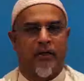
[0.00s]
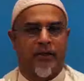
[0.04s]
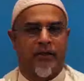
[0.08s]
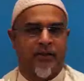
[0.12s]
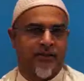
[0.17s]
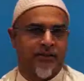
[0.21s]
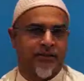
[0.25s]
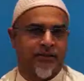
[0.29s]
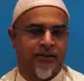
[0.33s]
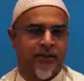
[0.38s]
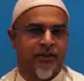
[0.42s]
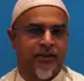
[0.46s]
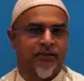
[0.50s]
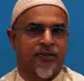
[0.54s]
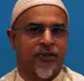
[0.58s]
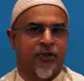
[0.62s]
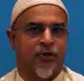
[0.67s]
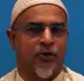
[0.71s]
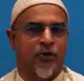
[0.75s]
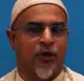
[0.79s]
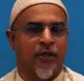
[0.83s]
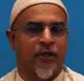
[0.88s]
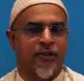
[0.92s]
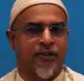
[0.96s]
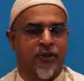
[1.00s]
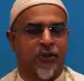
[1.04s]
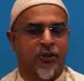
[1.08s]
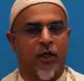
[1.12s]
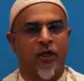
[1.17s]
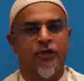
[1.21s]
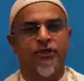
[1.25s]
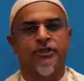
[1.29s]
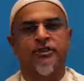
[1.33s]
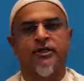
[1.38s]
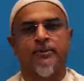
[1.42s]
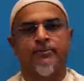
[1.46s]
is the
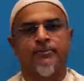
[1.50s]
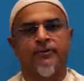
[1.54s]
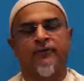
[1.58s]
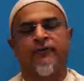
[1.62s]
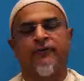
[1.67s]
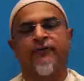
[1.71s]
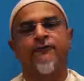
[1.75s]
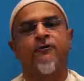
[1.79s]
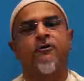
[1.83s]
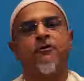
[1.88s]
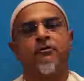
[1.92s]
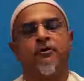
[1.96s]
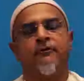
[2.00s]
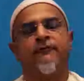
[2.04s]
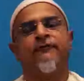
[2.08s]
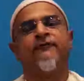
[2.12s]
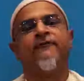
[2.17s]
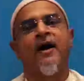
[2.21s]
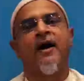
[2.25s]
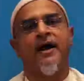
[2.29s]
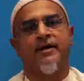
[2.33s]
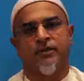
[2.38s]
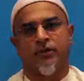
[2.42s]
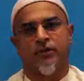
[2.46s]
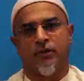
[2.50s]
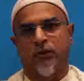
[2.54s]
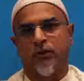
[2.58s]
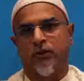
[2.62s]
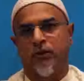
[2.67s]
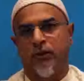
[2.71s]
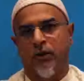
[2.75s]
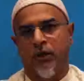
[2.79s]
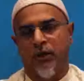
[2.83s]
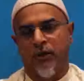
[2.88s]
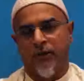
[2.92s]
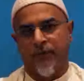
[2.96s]
concept of the foreign
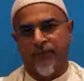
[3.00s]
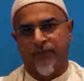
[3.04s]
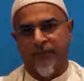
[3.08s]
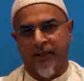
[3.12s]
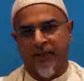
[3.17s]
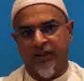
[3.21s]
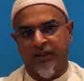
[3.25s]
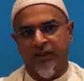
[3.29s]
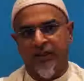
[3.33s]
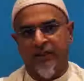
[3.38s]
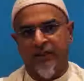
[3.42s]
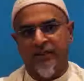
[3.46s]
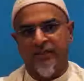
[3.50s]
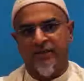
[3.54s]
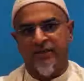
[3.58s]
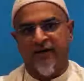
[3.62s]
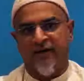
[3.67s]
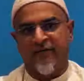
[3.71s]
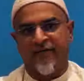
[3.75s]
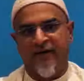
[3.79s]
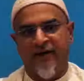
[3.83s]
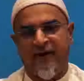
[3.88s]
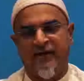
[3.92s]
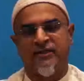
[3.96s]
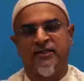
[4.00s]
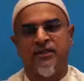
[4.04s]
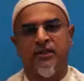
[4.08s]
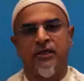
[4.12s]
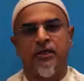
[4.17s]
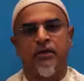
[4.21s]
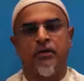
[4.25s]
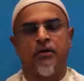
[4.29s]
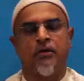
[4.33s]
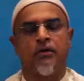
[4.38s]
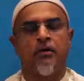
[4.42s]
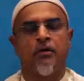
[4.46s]
fighter that is
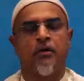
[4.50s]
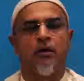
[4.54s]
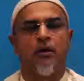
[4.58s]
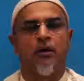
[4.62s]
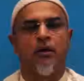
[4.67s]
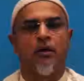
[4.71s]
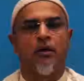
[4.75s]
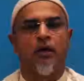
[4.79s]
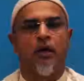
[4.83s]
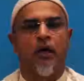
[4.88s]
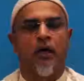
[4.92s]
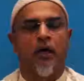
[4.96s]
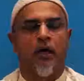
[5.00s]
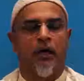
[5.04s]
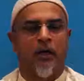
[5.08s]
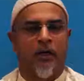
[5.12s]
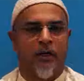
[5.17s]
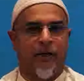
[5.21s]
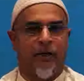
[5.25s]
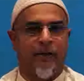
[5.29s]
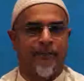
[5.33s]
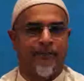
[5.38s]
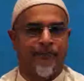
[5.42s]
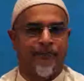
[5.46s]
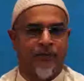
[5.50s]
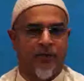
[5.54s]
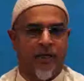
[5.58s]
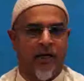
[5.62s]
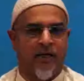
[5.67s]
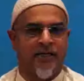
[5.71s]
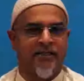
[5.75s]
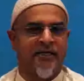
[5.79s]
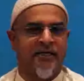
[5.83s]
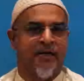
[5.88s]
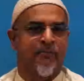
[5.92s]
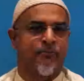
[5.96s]
affecting
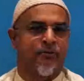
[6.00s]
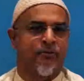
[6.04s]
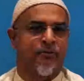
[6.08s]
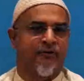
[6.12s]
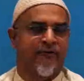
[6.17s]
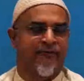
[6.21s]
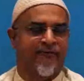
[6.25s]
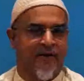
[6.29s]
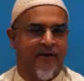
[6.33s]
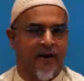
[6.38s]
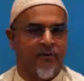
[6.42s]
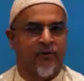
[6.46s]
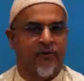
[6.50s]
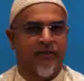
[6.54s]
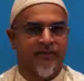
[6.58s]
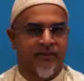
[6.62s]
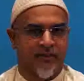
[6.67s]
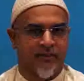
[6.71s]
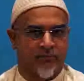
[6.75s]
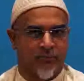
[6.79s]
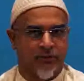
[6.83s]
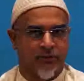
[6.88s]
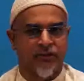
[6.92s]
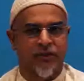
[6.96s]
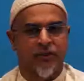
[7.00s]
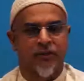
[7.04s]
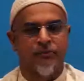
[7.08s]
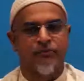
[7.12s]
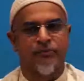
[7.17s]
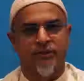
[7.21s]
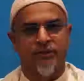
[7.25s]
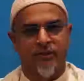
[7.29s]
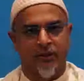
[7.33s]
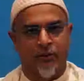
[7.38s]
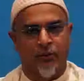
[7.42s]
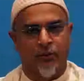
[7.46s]
a number of families and
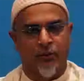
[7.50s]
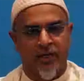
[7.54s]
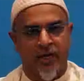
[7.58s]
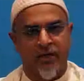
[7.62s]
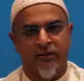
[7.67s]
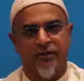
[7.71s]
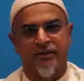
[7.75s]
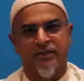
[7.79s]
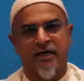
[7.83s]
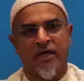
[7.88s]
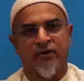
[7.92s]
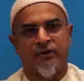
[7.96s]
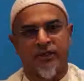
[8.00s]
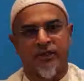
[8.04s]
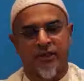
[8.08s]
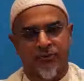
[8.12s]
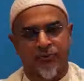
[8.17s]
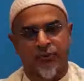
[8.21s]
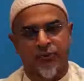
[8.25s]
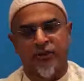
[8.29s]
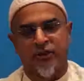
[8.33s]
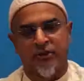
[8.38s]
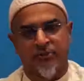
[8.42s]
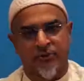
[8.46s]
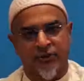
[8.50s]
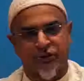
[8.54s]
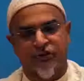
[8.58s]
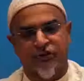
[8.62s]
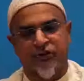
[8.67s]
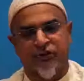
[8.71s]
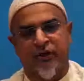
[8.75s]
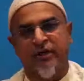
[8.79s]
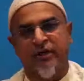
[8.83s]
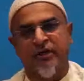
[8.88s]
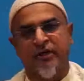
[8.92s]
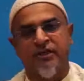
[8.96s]
Muslims, without a doubt, as Muslim
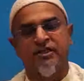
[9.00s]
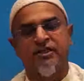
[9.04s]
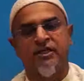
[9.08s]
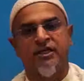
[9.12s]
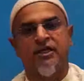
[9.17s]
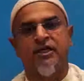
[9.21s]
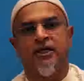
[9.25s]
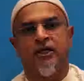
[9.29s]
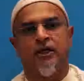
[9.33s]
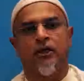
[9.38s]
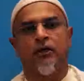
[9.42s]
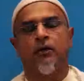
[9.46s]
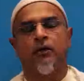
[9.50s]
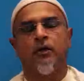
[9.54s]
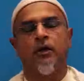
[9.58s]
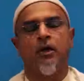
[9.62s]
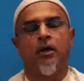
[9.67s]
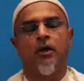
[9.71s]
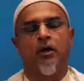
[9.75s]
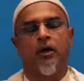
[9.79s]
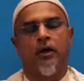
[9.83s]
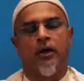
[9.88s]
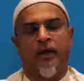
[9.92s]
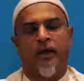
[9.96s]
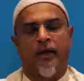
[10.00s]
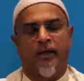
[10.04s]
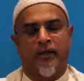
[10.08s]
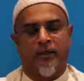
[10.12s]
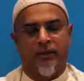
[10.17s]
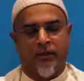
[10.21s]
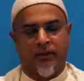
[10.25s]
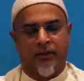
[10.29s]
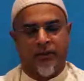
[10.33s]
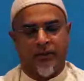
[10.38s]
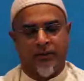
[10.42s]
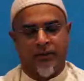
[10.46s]
Australians here
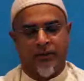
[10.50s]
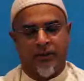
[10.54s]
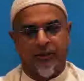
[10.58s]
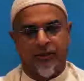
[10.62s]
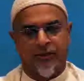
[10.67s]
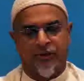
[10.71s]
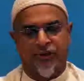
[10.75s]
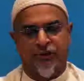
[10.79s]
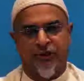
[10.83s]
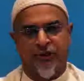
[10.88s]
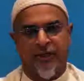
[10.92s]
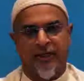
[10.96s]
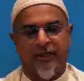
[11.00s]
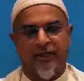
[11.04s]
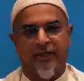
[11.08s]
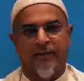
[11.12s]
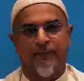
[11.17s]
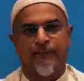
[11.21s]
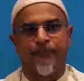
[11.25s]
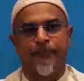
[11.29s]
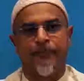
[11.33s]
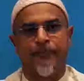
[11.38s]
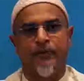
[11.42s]
in Australia.